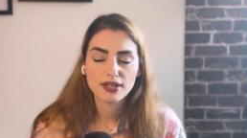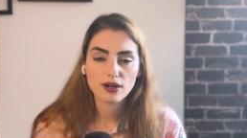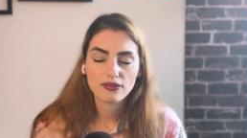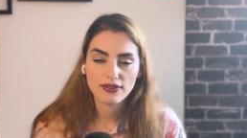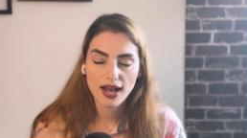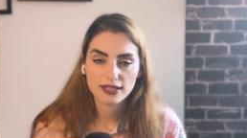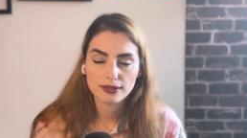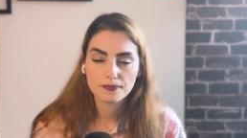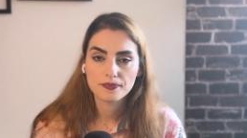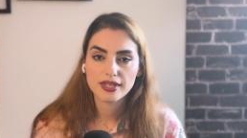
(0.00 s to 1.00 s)
they're fat.
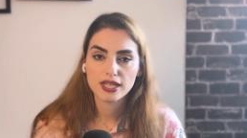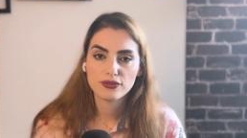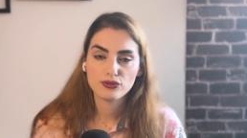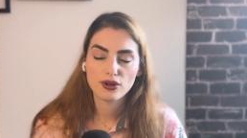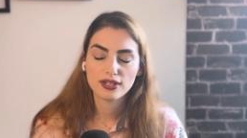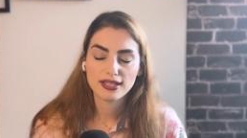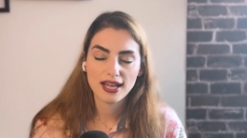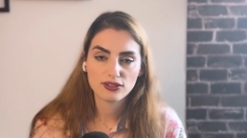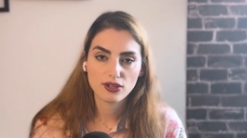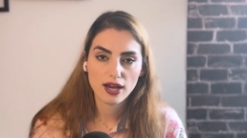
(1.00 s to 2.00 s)
If you are
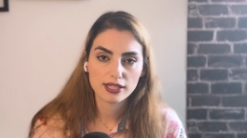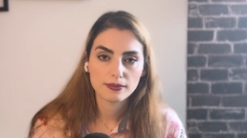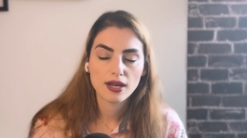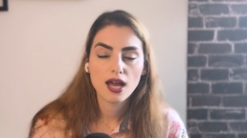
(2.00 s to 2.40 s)
that type,